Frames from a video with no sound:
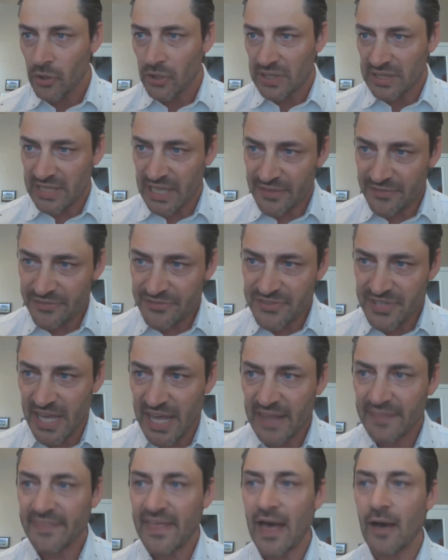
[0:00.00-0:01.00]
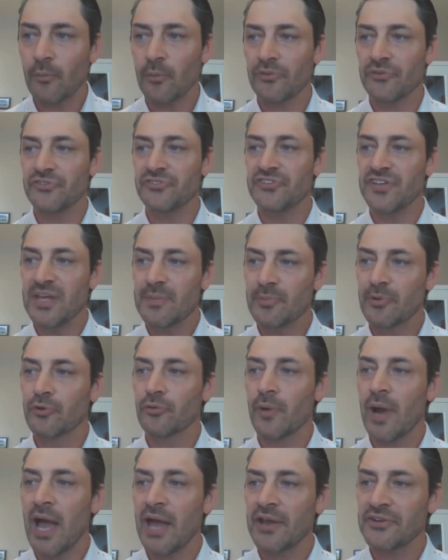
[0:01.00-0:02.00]
Let's take that with deep
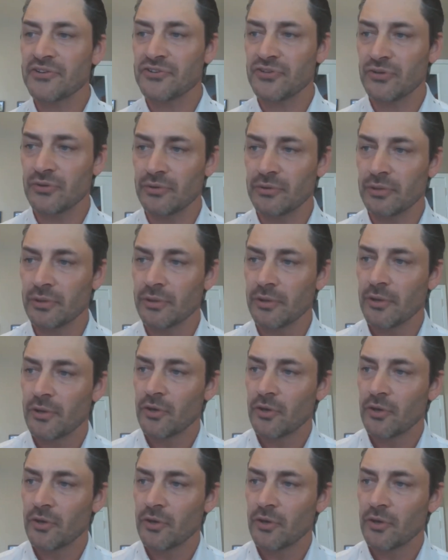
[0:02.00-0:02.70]
gratitude